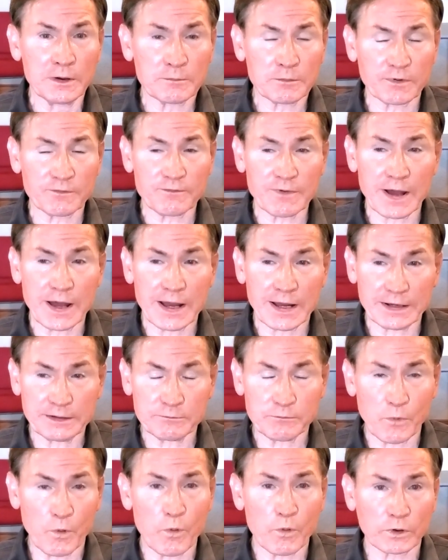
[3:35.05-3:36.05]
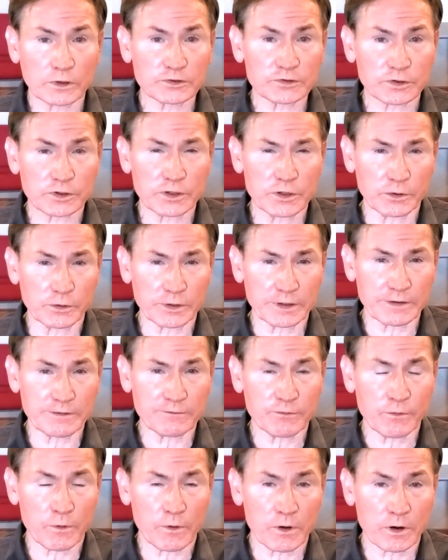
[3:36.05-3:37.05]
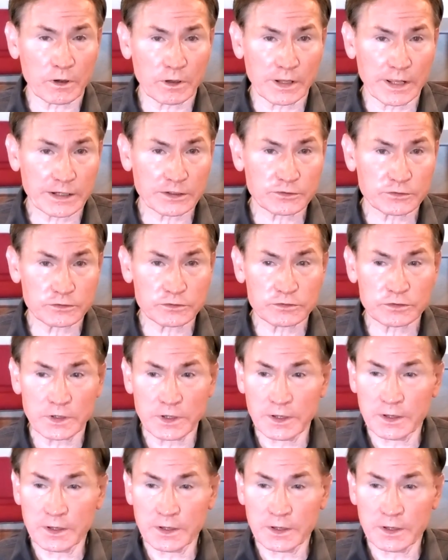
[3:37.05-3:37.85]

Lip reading: provide more security for our elections.